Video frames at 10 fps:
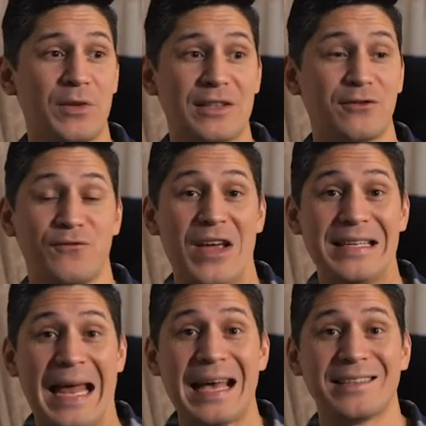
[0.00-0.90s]

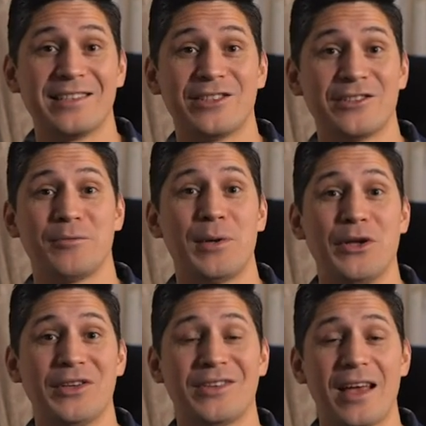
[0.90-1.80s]
fantastic just to be able
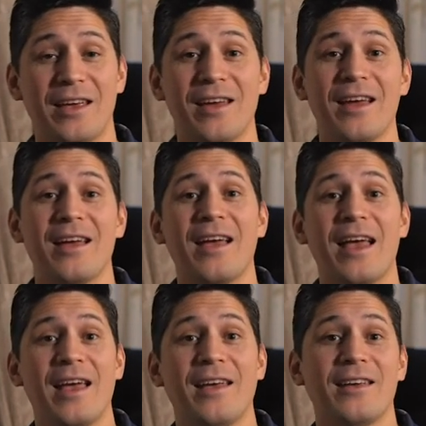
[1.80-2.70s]
to say,
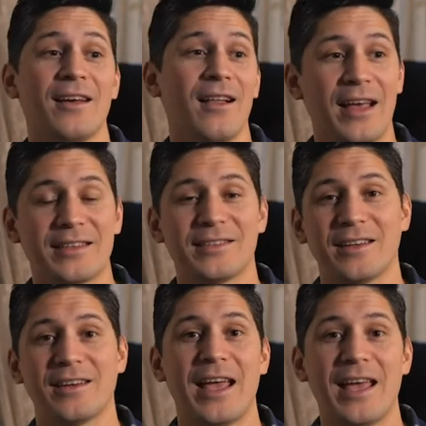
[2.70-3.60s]
hey
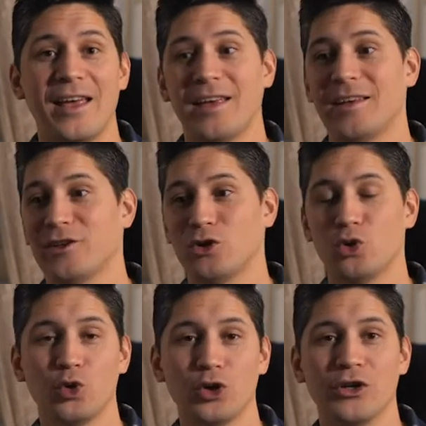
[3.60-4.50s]
Alexa, hey
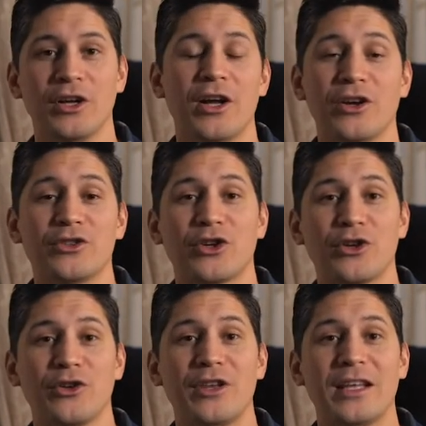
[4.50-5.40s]
Google,
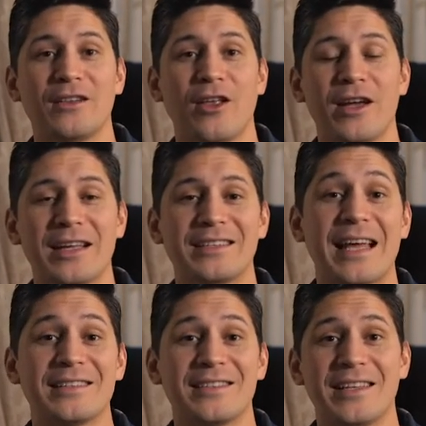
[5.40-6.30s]
turn the light
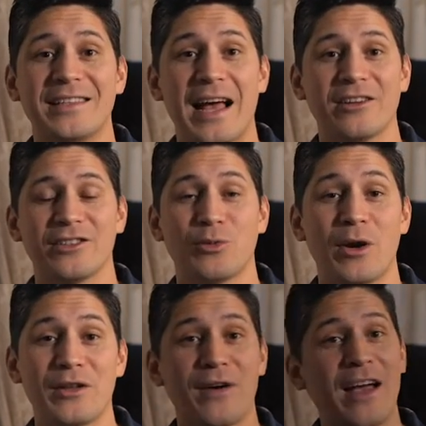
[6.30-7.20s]
intensity down to
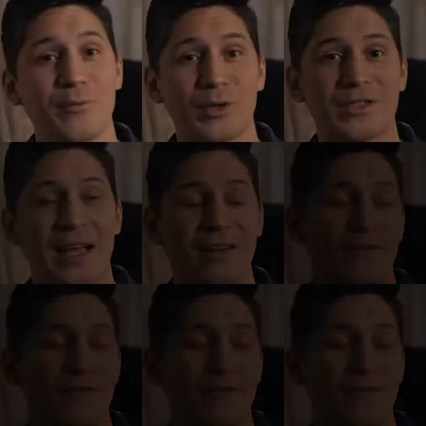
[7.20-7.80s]
25%,